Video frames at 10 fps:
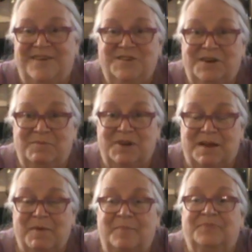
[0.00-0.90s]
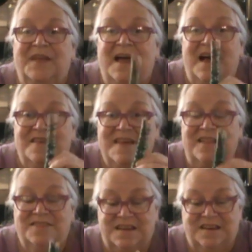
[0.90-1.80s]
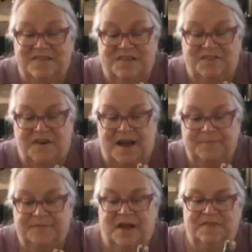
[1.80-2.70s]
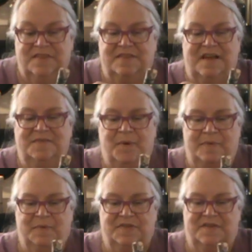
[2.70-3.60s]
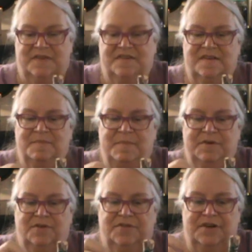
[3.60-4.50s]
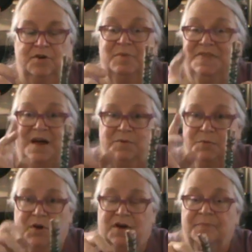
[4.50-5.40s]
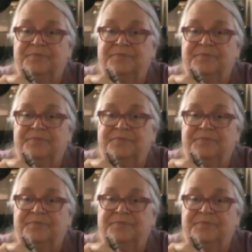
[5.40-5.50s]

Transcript: you know what I'm talking about. That thickness is fine. I think that's probably what this is. This might be a little thinner, but that would work.